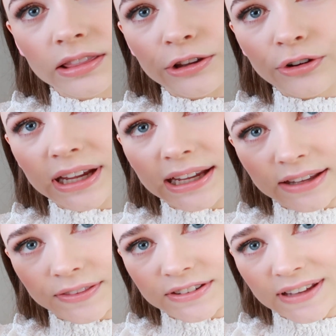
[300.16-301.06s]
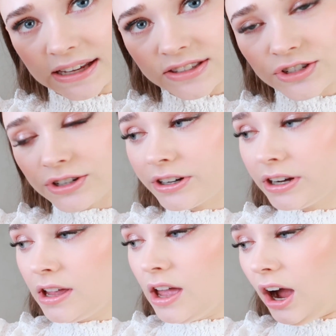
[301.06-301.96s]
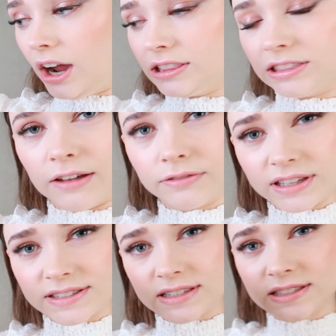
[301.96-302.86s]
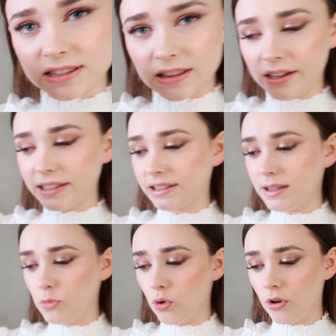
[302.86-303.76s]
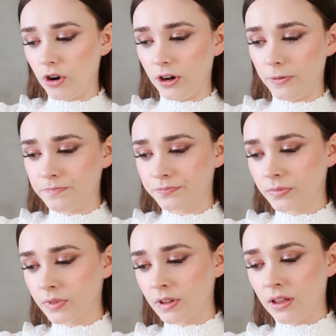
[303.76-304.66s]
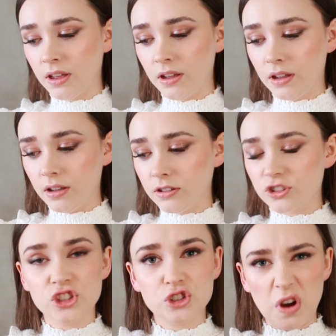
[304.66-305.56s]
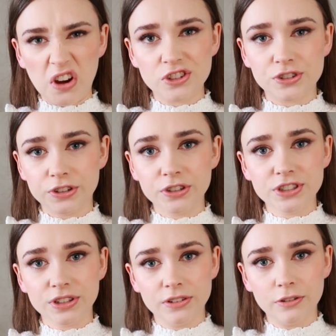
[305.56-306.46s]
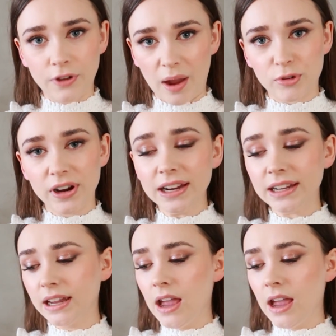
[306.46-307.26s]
looking in the texture. I love this slightly more structured fabric.